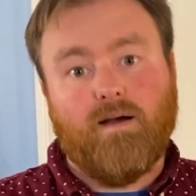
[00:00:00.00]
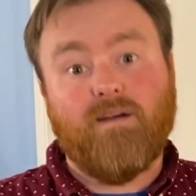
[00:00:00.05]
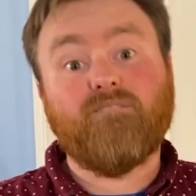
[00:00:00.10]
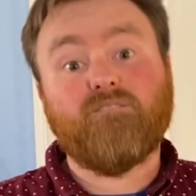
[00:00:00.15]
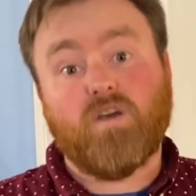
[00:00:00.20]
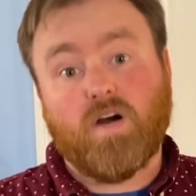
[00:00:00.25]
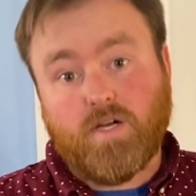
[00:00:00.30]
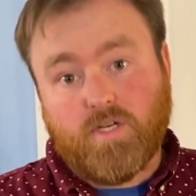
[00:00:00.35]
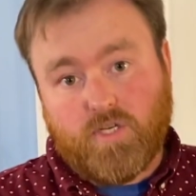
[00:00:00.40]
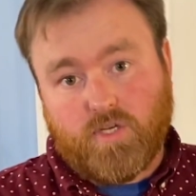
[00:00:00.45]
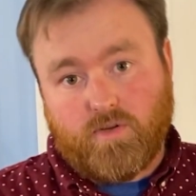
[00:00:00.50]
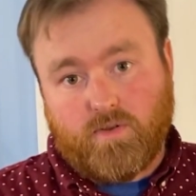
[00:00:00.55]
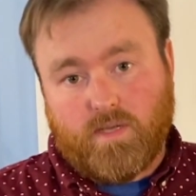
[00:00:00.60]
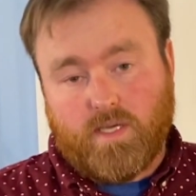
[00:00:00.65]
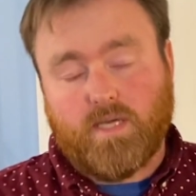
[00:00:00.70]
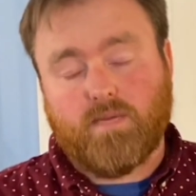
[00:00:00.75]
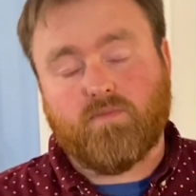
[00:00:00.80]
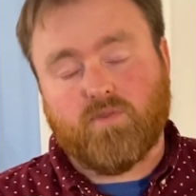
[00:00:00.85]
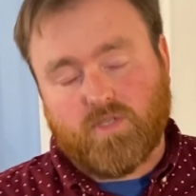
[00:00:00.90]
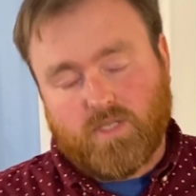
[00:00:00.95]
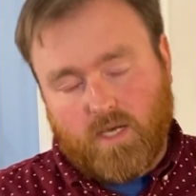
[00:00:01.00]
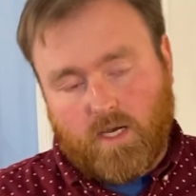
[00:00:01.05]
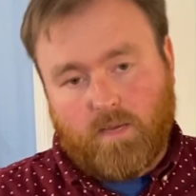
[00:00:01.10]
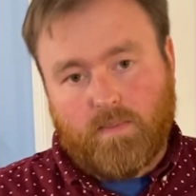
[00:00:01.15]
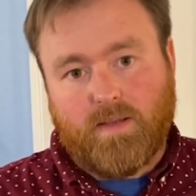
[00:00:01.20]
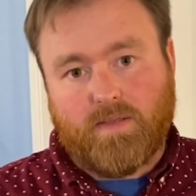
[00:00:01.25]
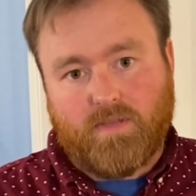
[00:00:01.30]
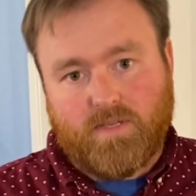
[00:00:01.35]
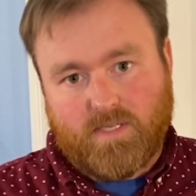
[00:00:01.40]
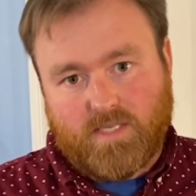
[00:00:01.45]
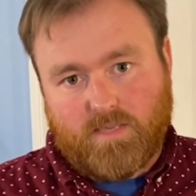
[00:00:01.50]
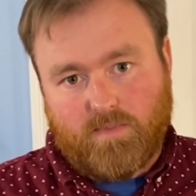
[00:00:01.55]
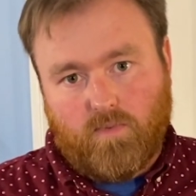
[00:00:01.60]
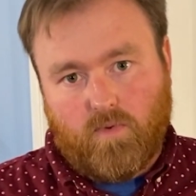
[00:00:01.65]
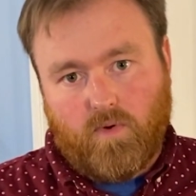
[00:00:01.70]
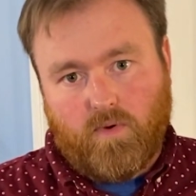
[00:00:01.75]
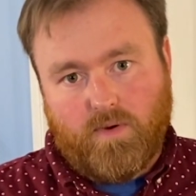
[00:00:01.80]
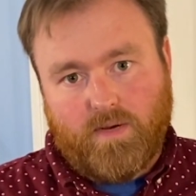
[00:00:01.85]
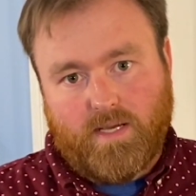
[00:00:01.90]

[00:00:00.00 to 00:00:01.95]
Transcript: Functionally, and we'll talk about this some more